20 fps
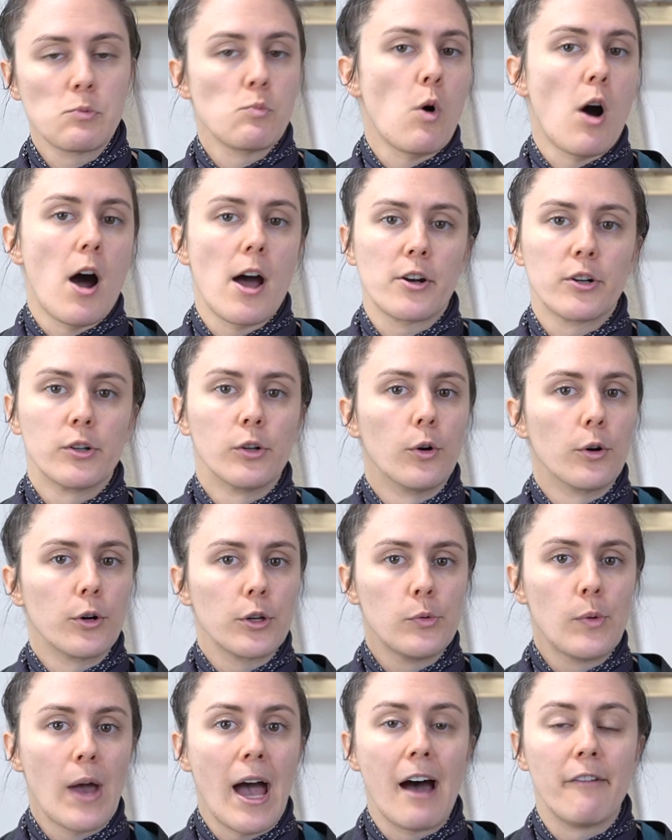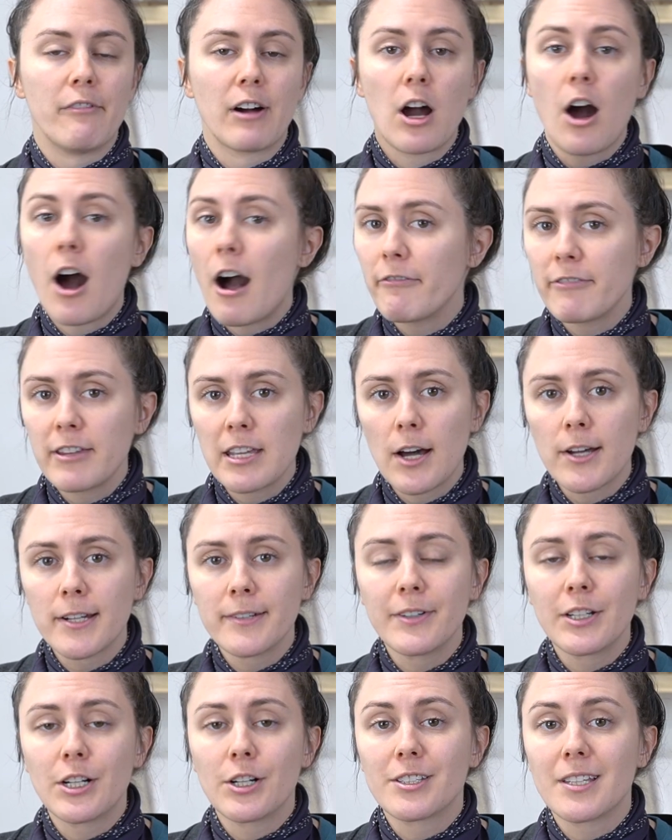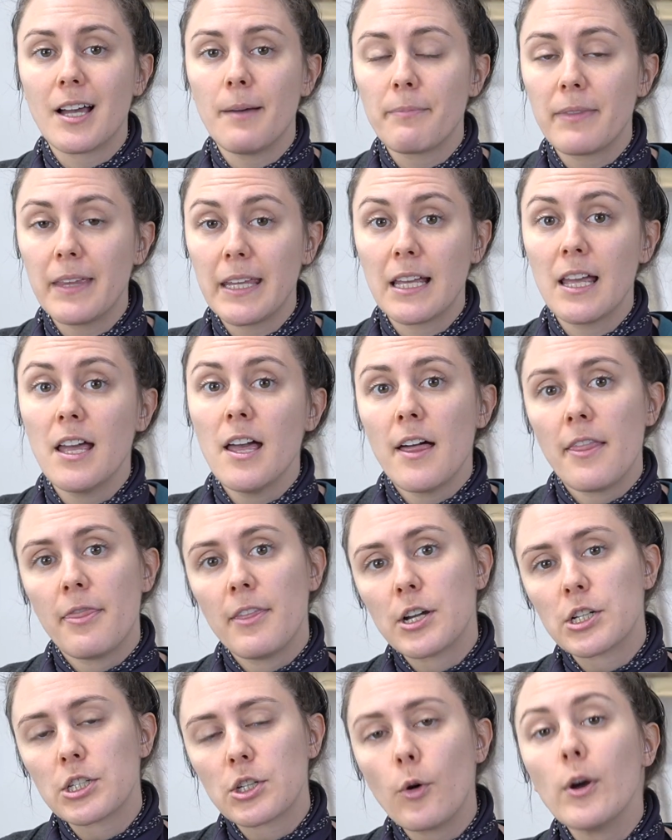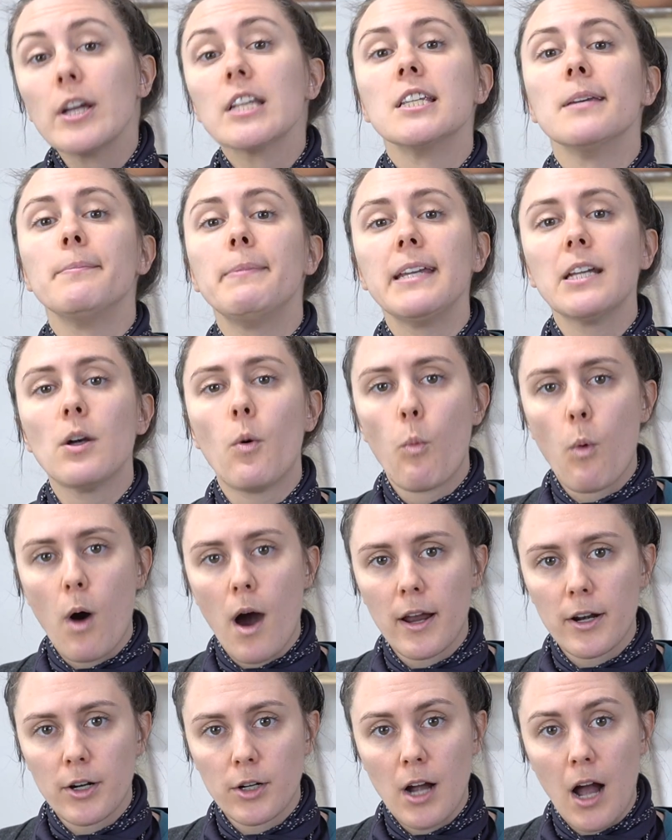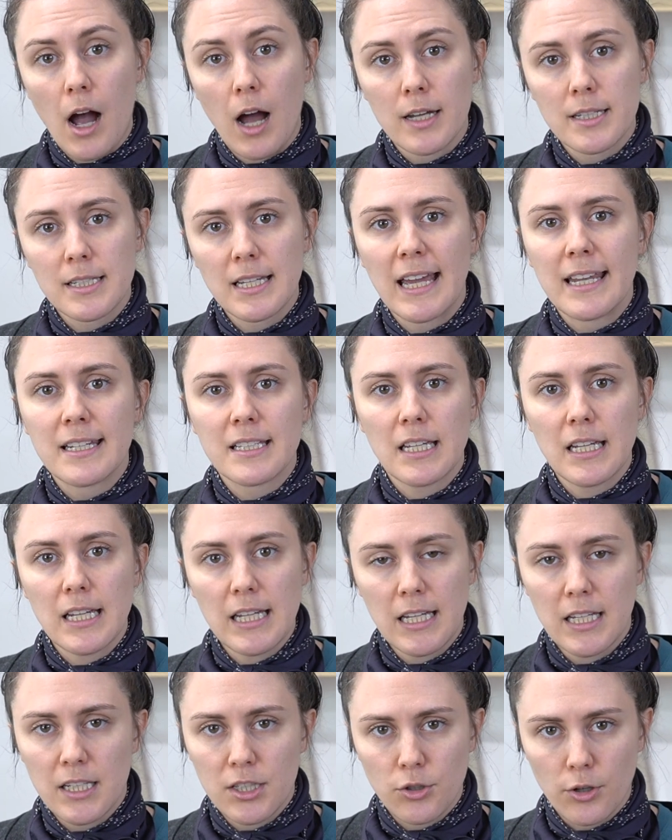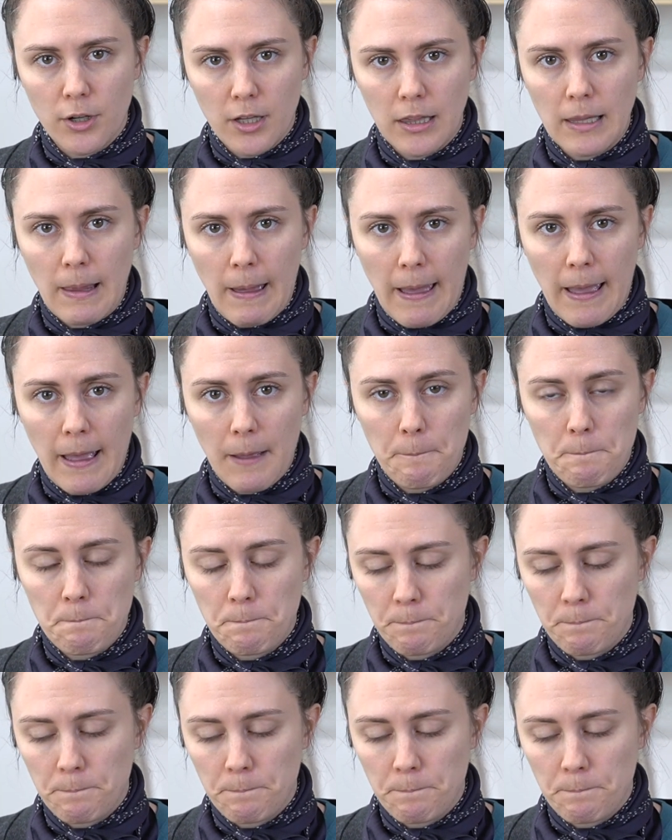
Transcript: in water or you have a coffee out of it or something, there's going to be water content in your clay.